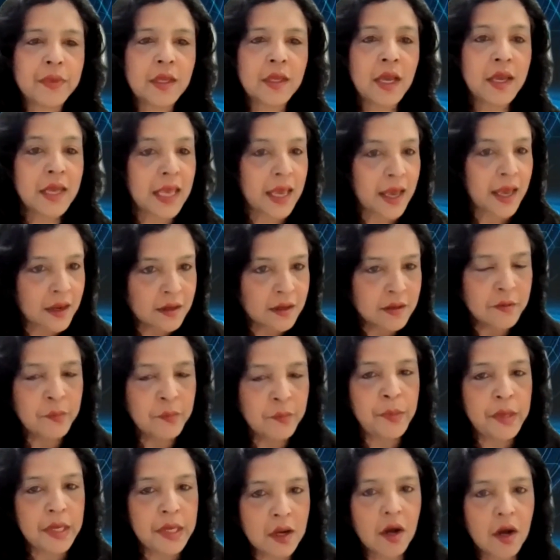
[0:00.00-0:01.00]

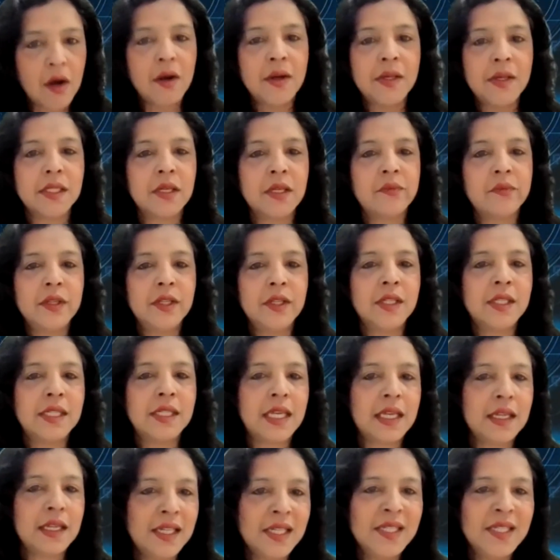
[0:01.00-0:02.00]
Again, because of the
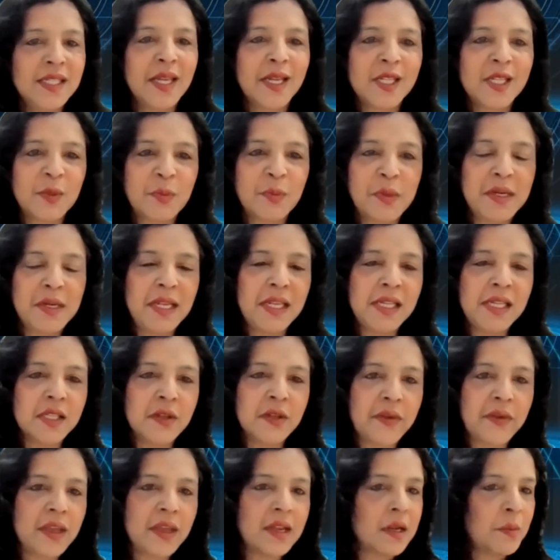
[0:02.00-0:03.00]
skills, expertise
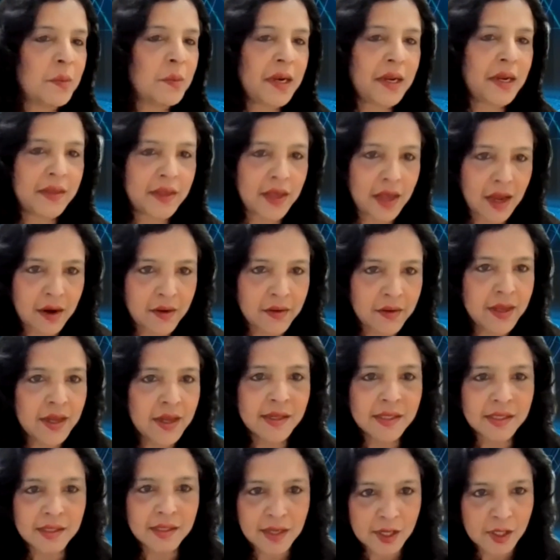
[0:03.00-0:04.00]
available in the
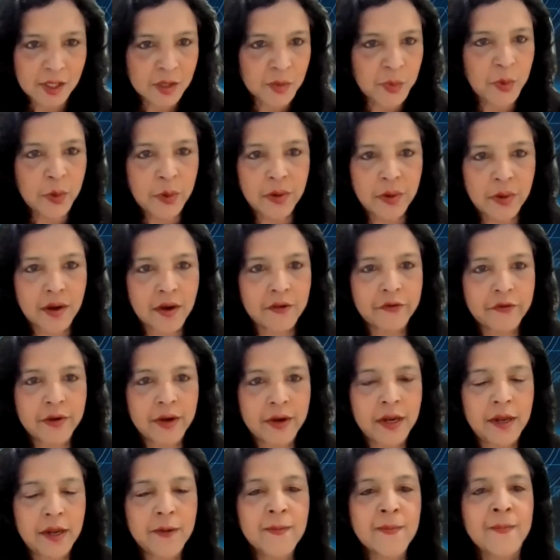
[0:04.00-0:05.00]
areas that I spoke of,
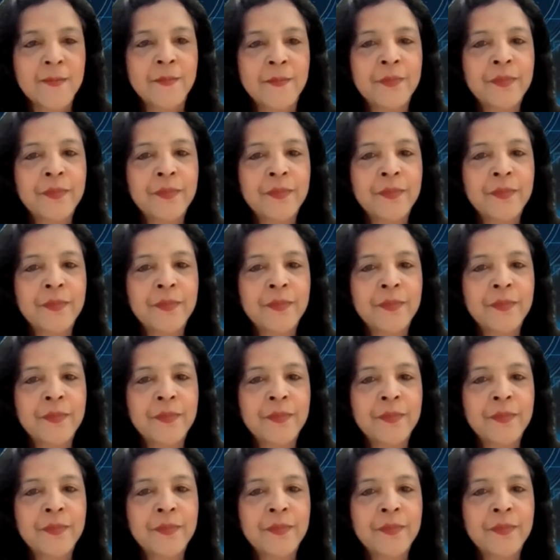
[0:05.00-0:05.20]
right,